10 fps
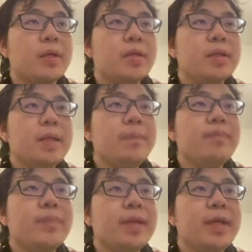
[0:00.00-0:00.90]
Yep,
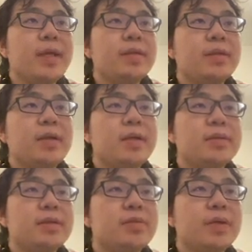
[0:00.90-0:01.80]
and
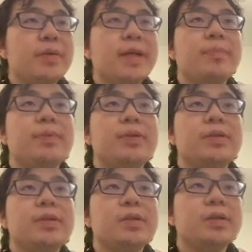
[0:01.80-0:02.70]
this way we can
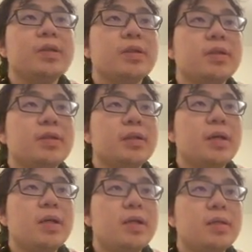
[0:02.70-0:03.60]
put
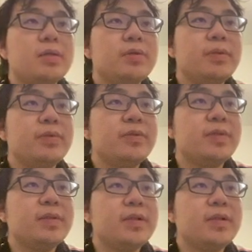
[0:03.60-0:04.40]
the remove it,